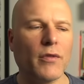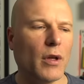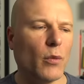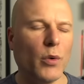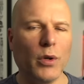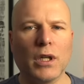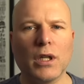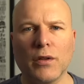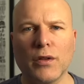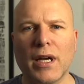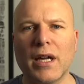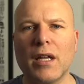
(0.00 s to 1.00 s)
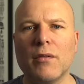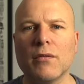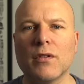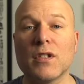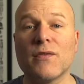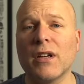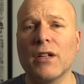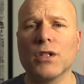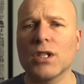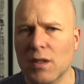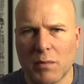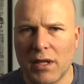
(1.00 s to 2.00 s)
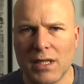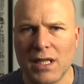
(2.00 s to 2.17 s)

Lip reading: they're working on that, and there's a very good chance by the